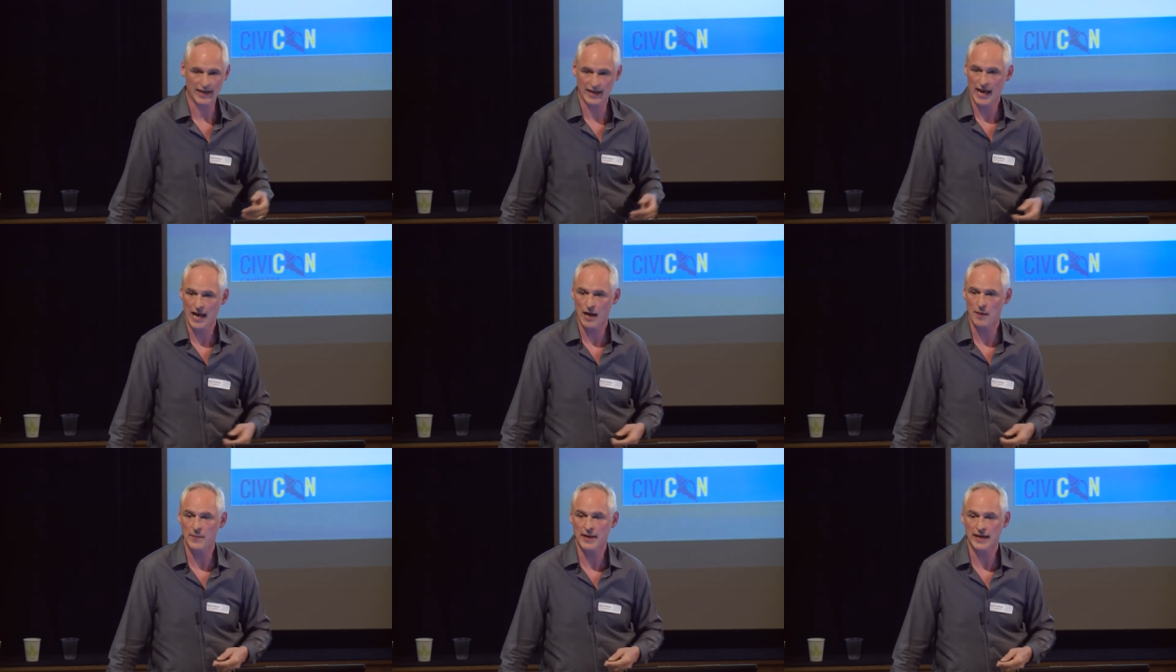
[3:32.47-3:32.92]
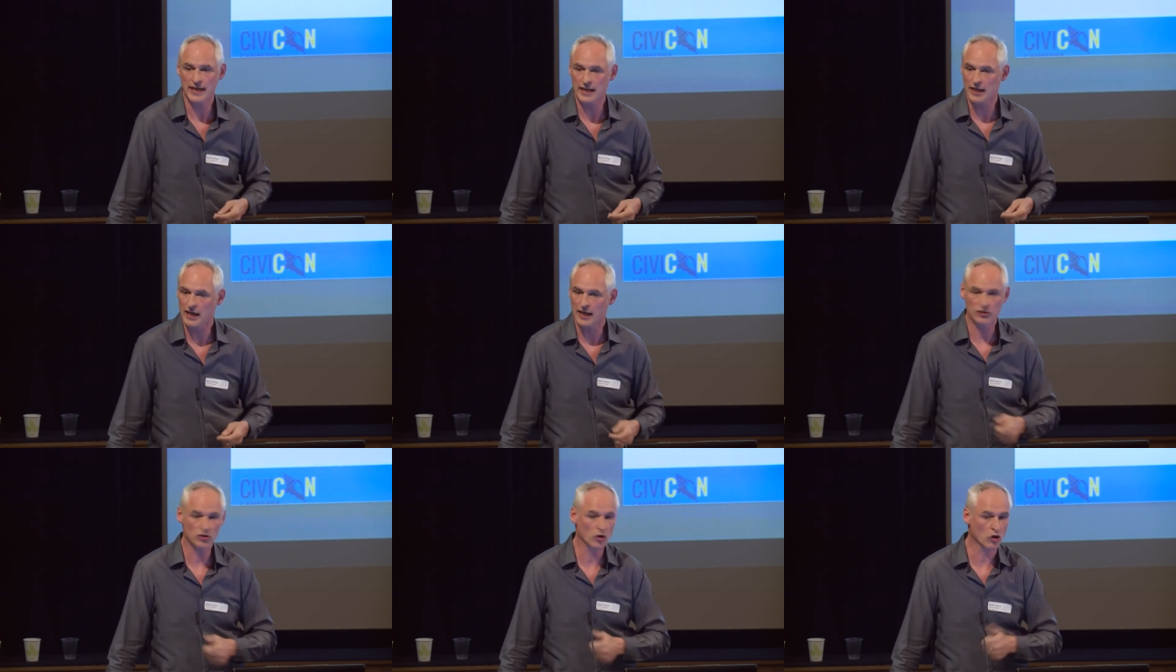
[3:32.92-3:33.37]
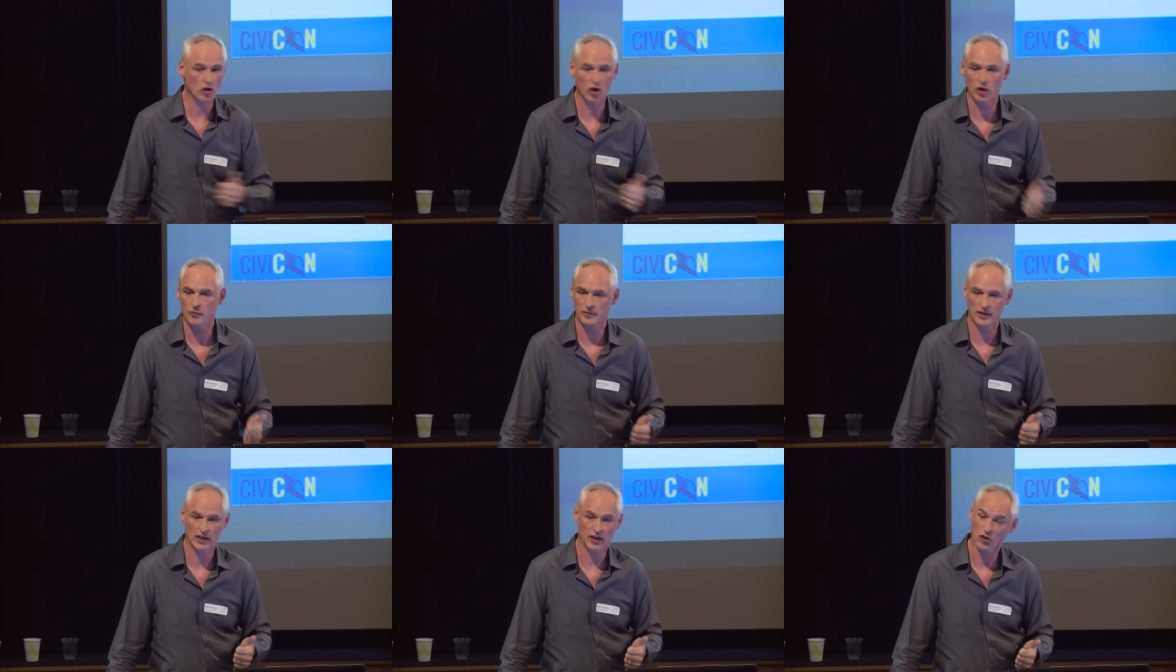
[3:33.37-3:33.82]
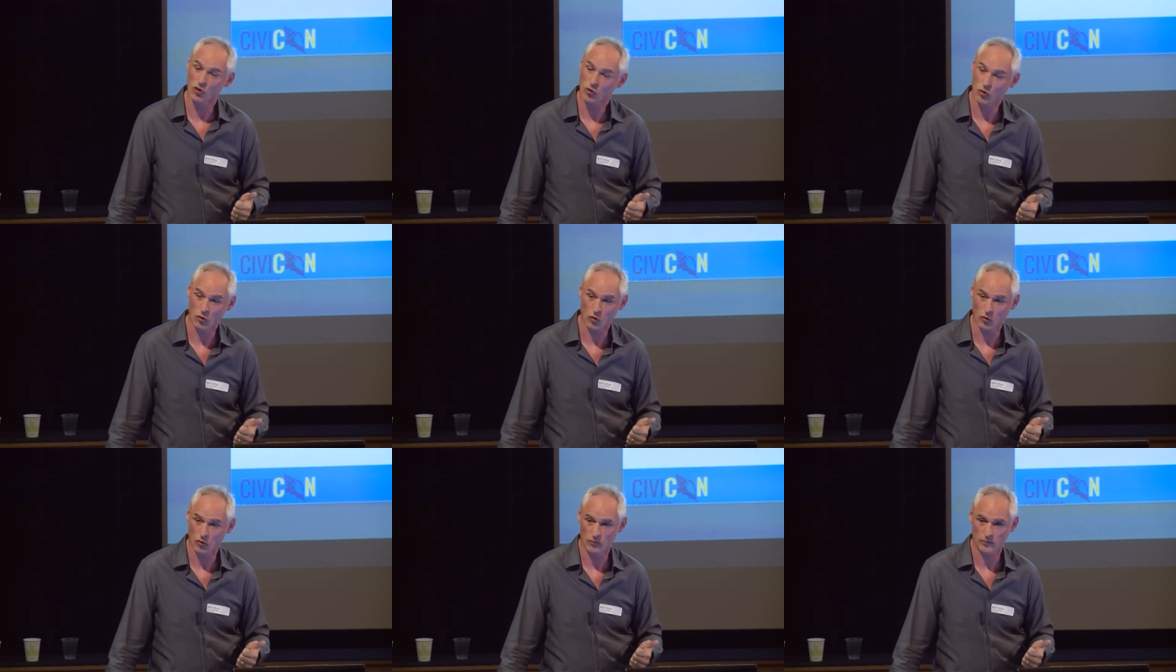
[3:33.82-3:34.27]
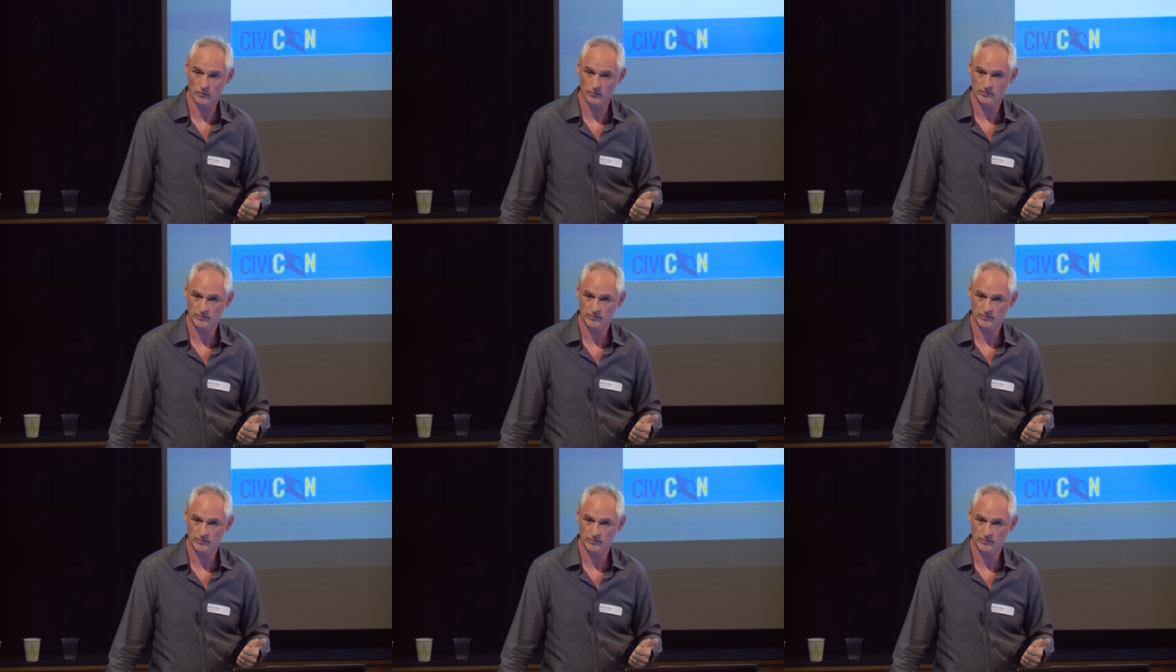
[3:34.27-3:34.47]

How many are not opening at all?